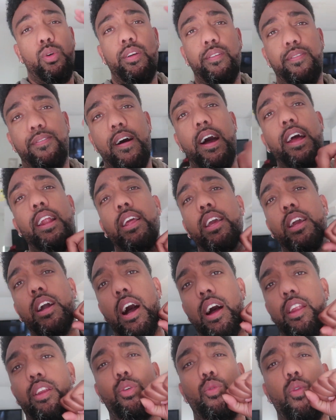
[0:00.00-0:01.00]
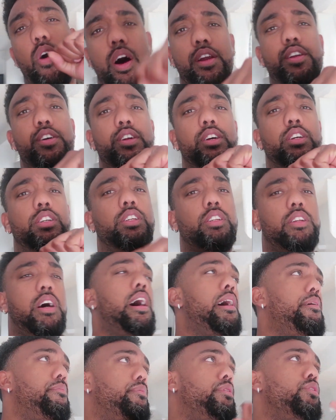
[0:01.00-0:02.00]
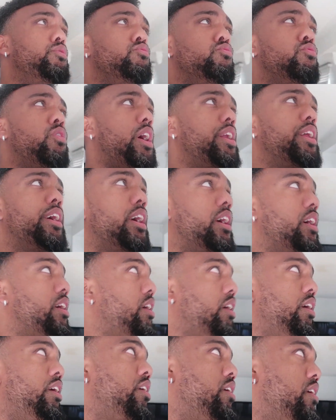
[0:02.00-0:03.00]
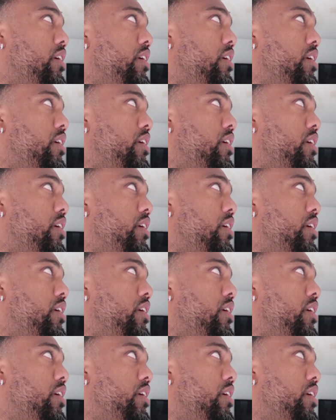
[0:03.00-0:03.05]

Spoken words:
we finally got the water to stop running